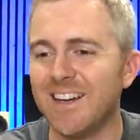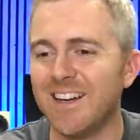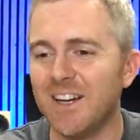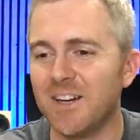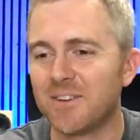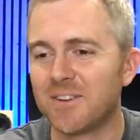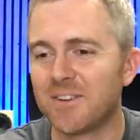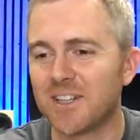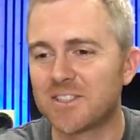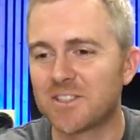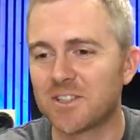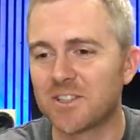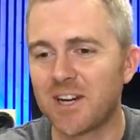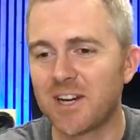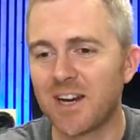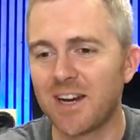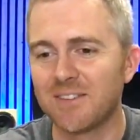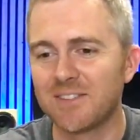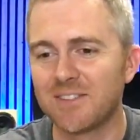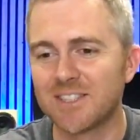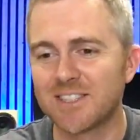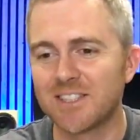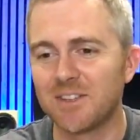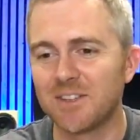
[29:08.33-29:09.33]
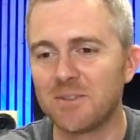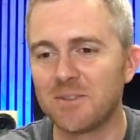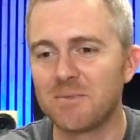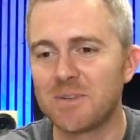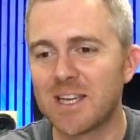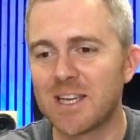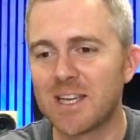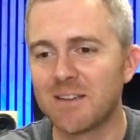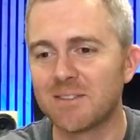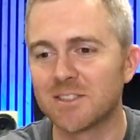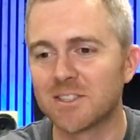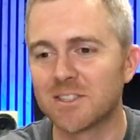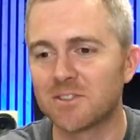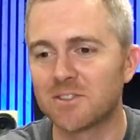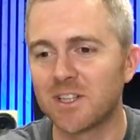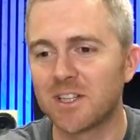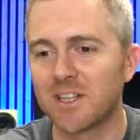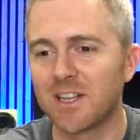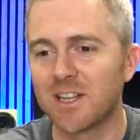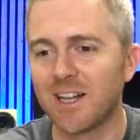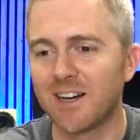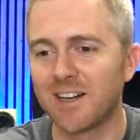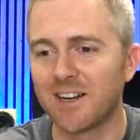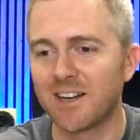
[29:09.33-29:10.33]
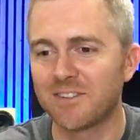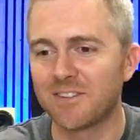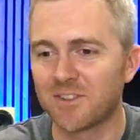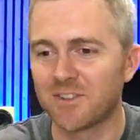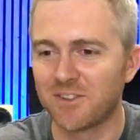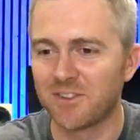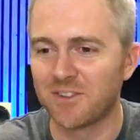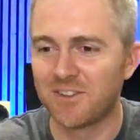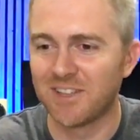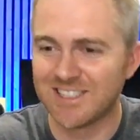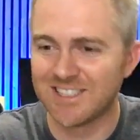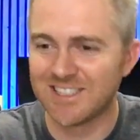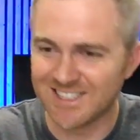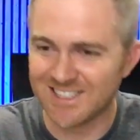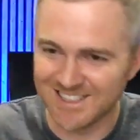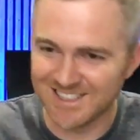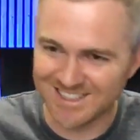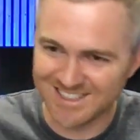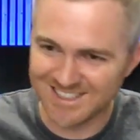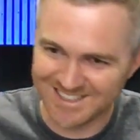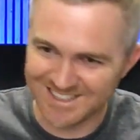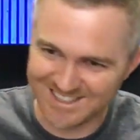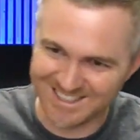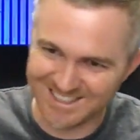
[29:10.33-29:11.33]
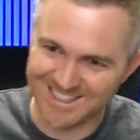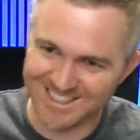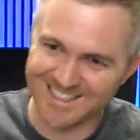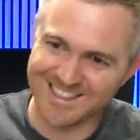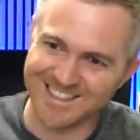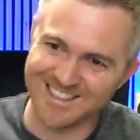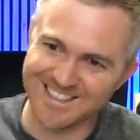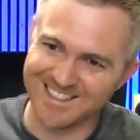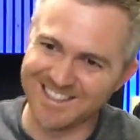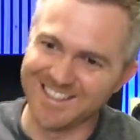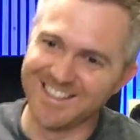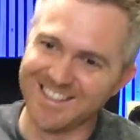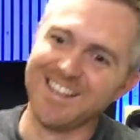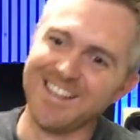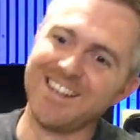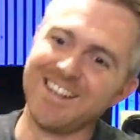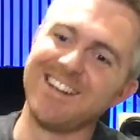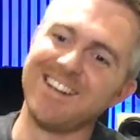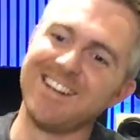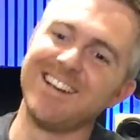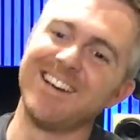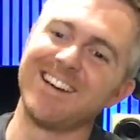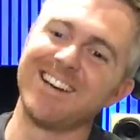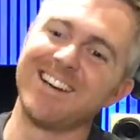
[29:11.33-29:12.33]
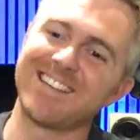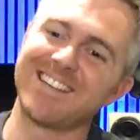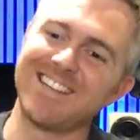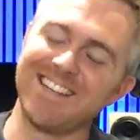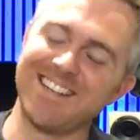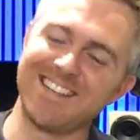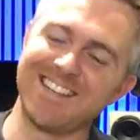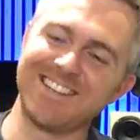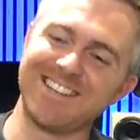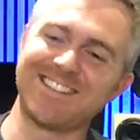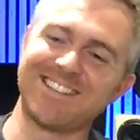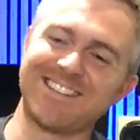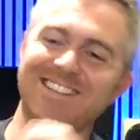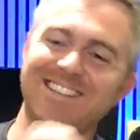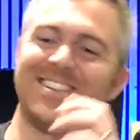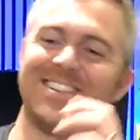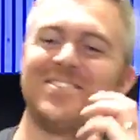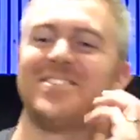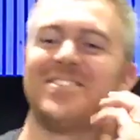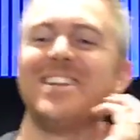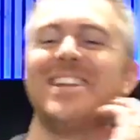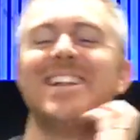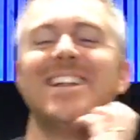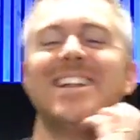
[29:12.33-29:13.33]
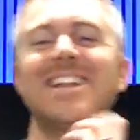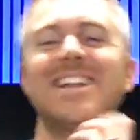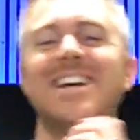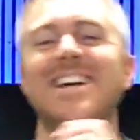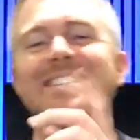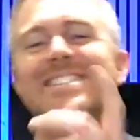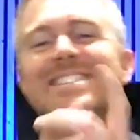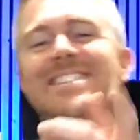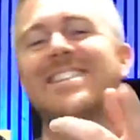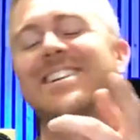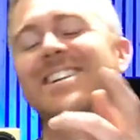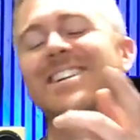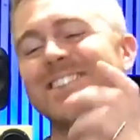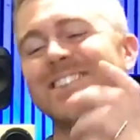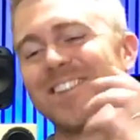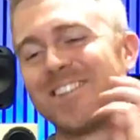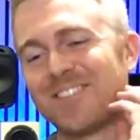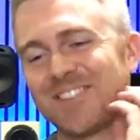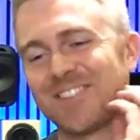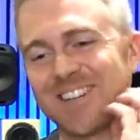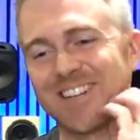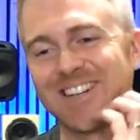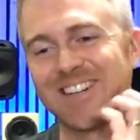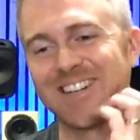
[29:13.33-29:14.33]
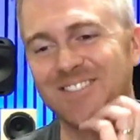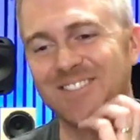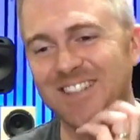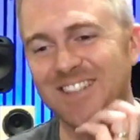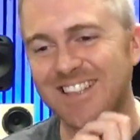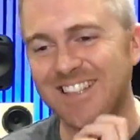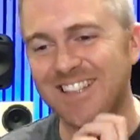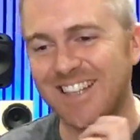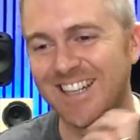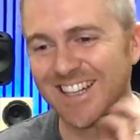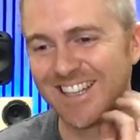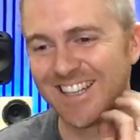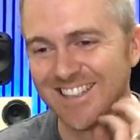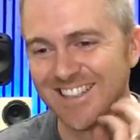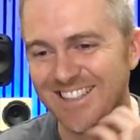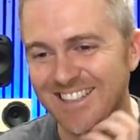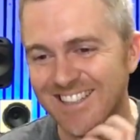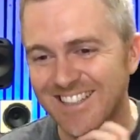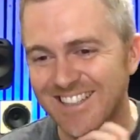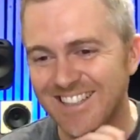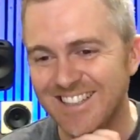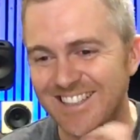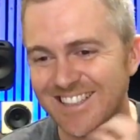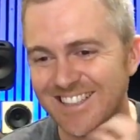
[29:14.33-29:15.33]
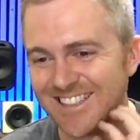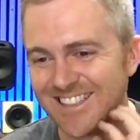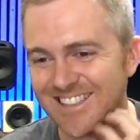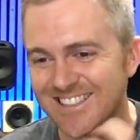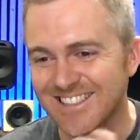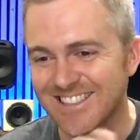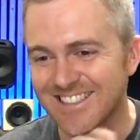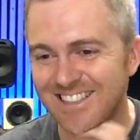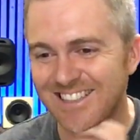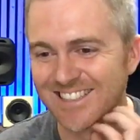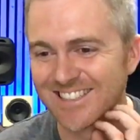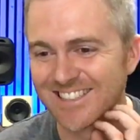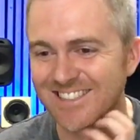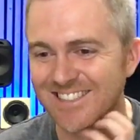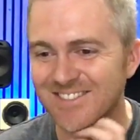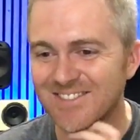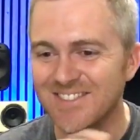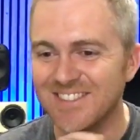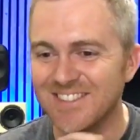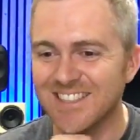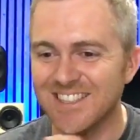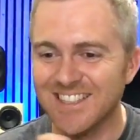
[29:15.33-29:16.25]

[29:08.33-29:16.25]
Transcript: Retro Gamers know he became a street clown after Revenge of the Sith. You're not kidding, look it up. That's true, I forgot about that. That's awesome.